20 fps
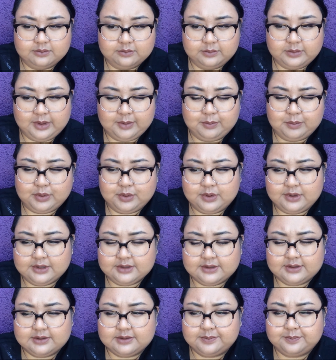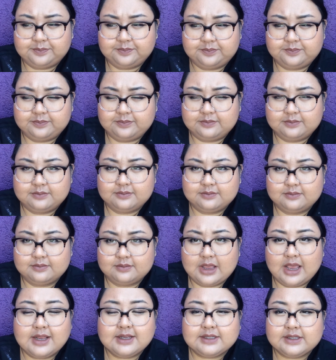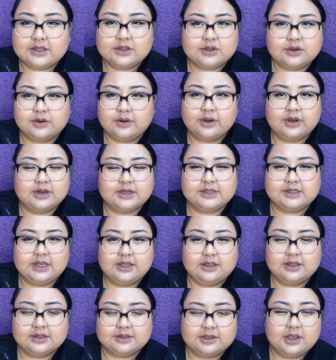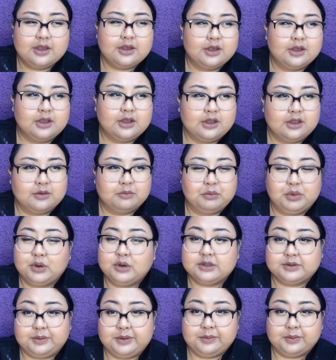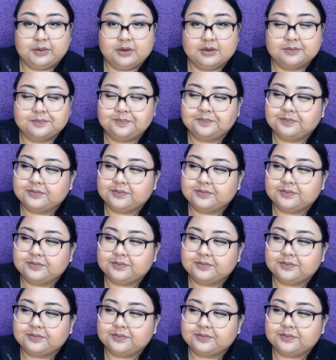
my Buddhist, I still don't know how to say this, Buddhist people,